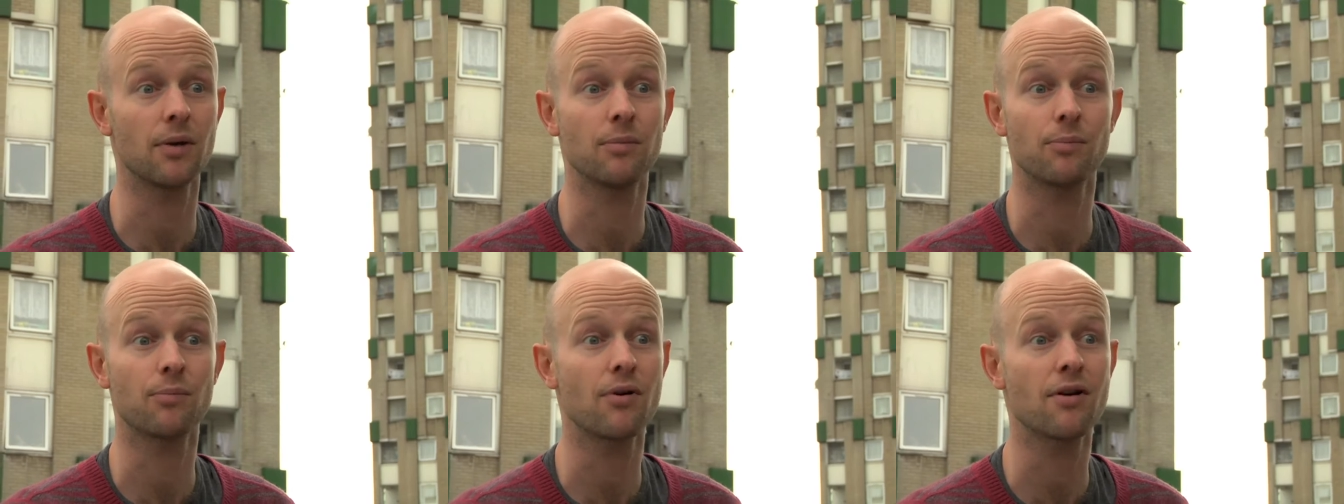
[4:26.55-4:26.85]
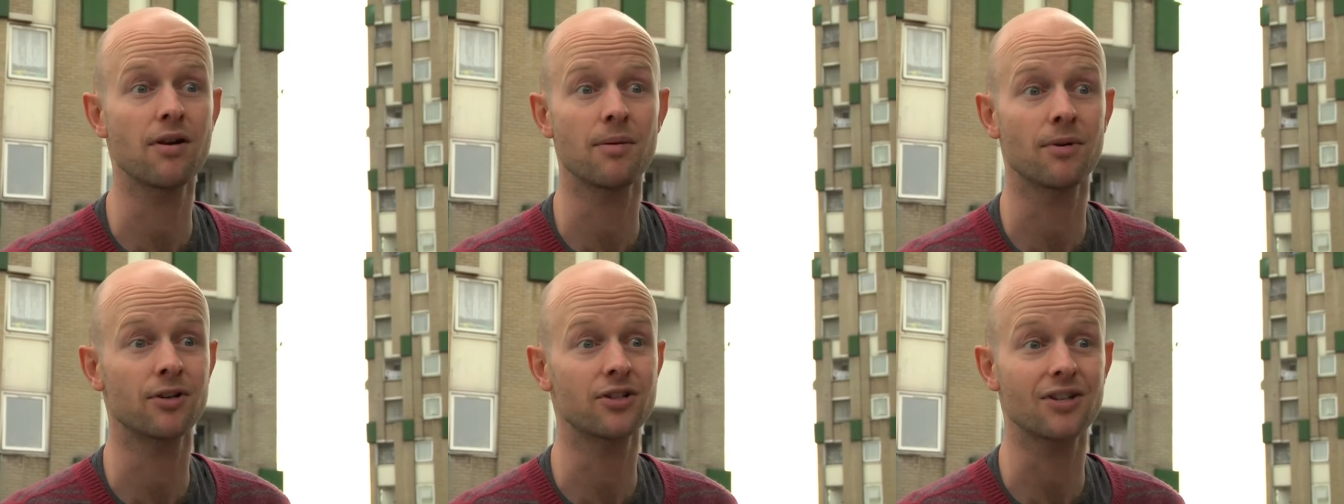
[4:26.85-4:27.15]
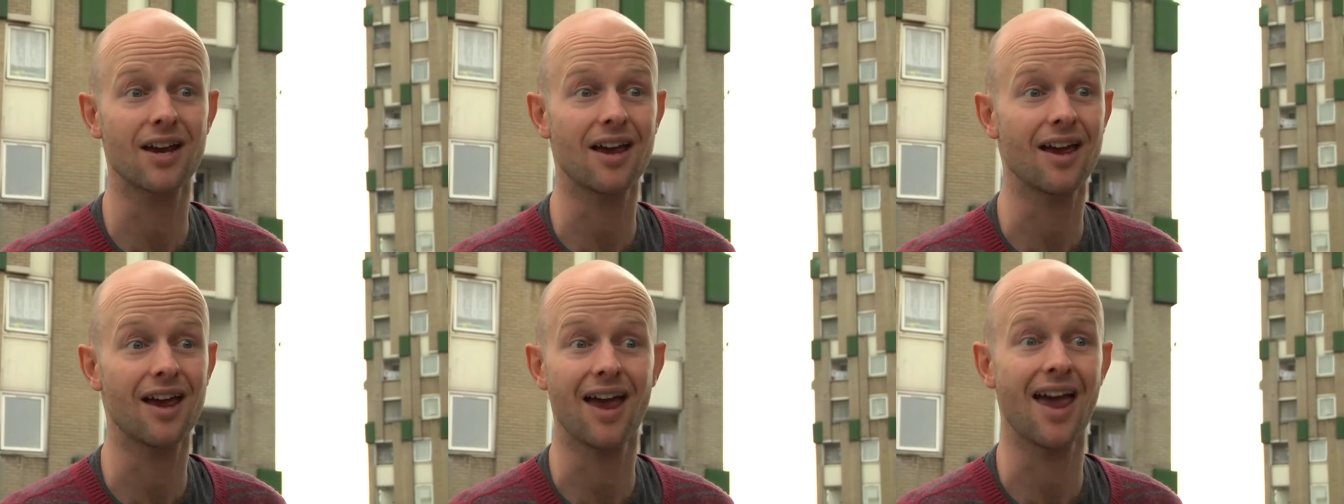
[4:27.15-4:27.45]
in pretty much
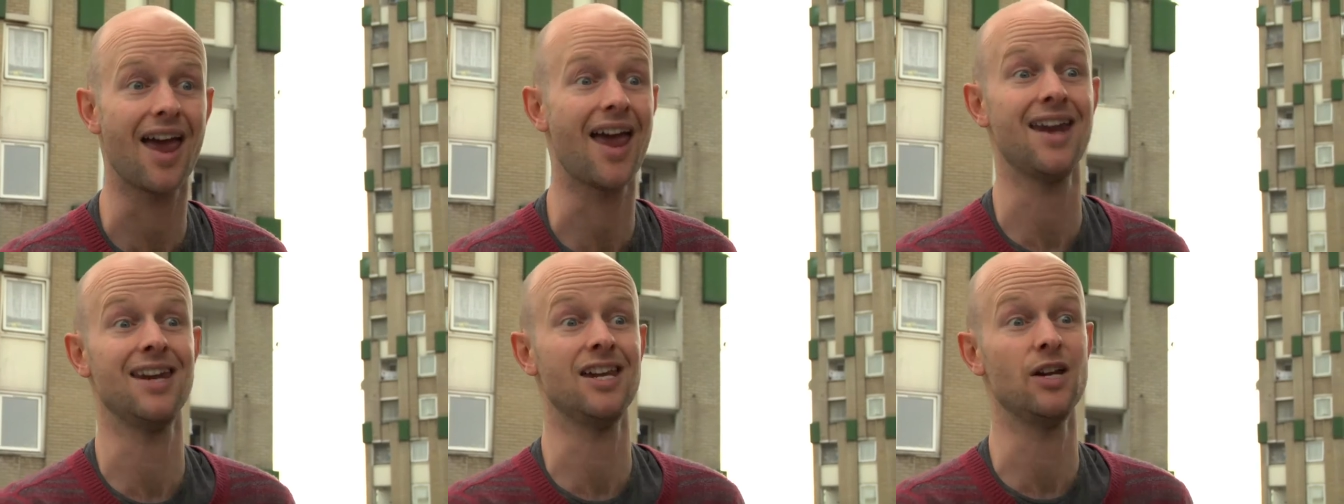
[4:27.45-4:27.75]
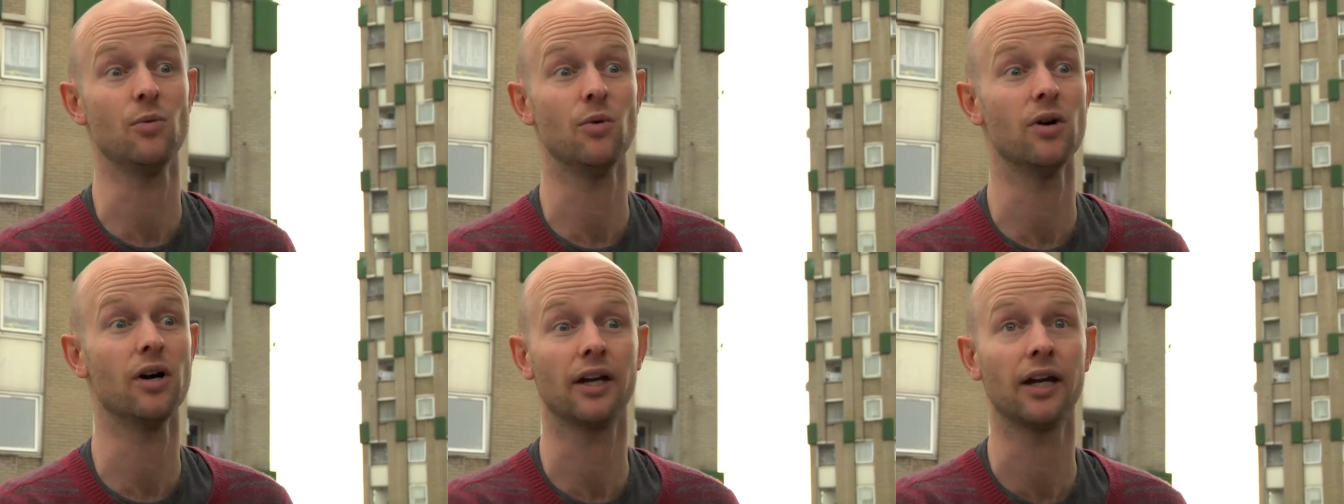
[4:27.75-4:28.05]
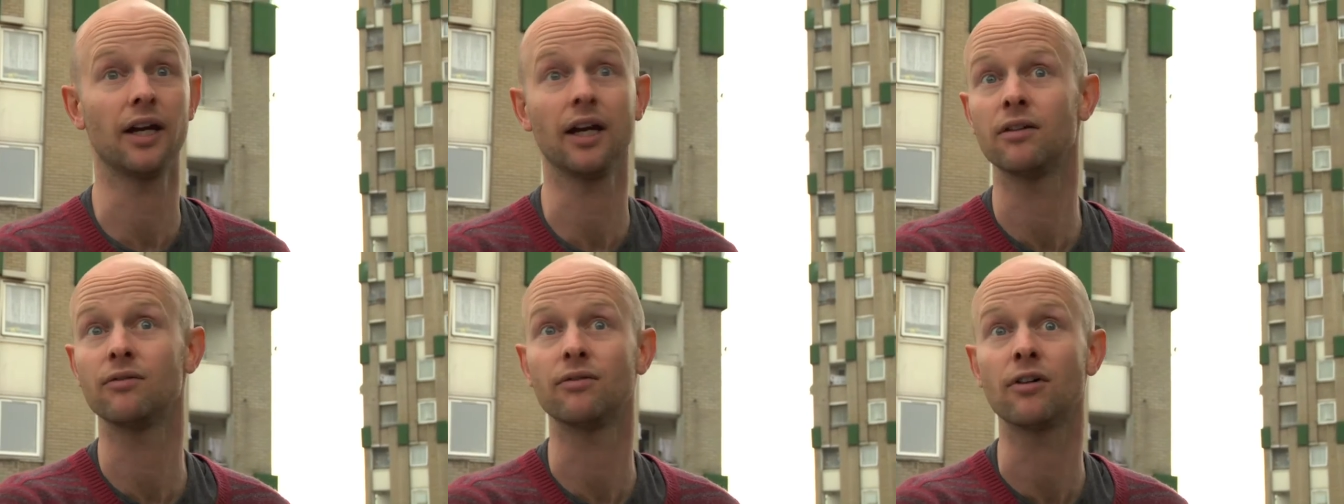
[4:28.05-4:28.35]
any
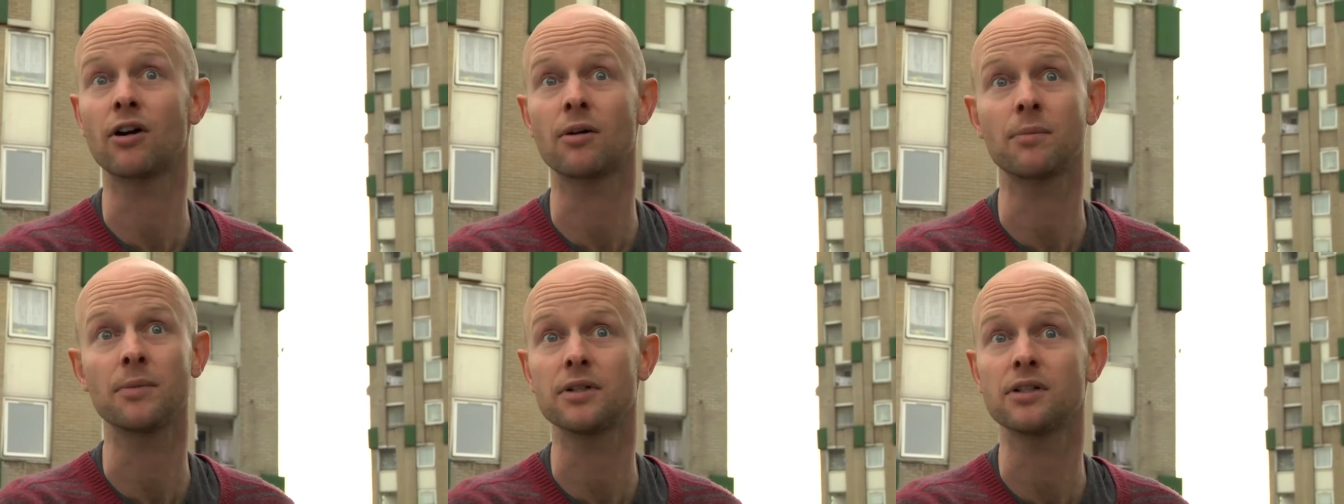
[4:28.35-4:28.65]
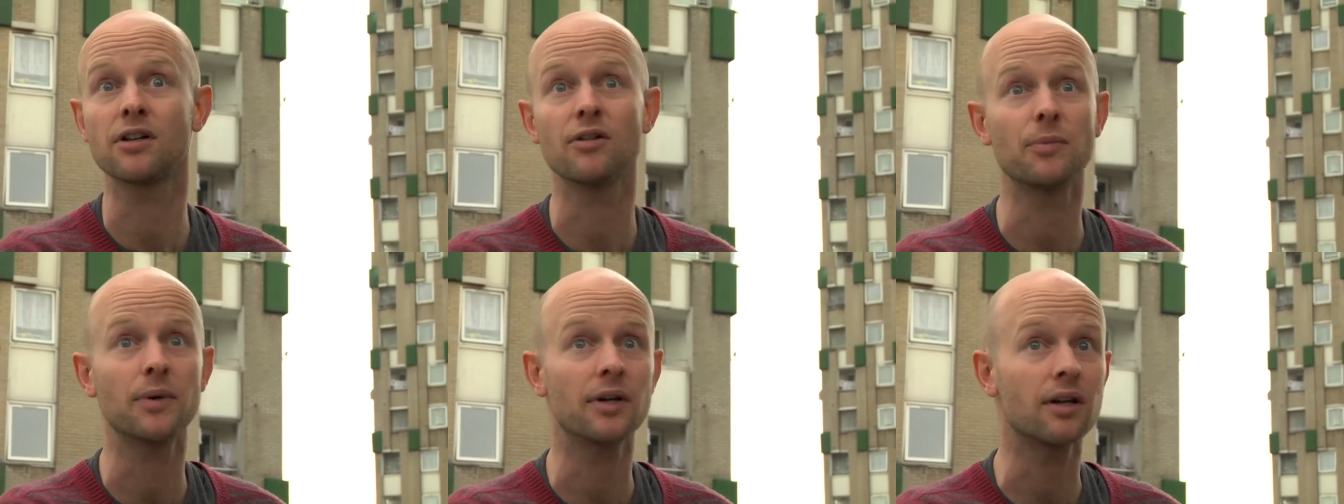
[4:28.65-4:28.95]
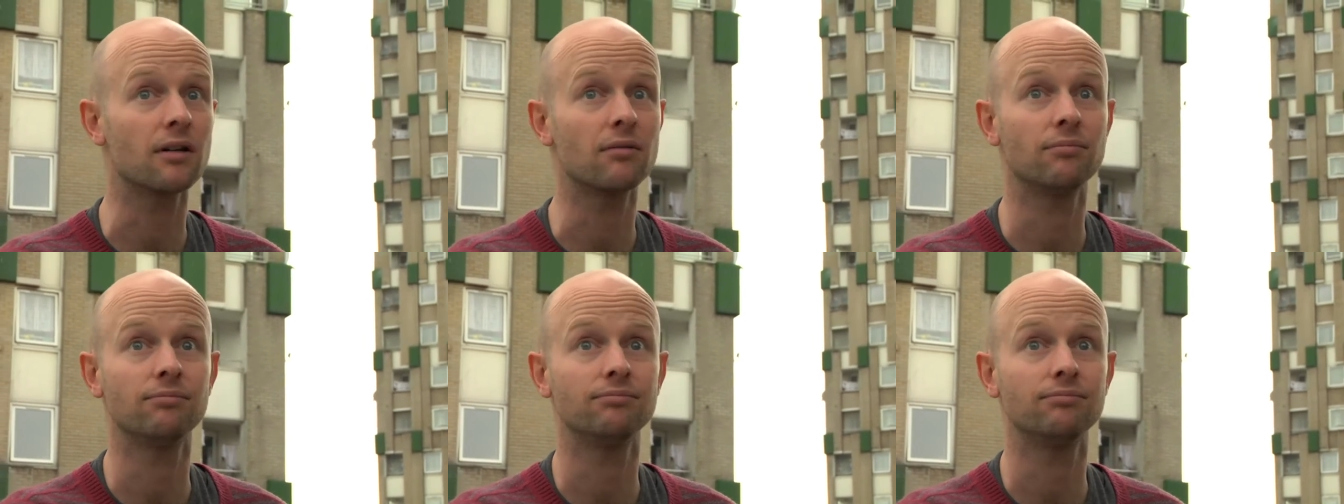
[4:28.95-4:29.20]
working environment I've been in.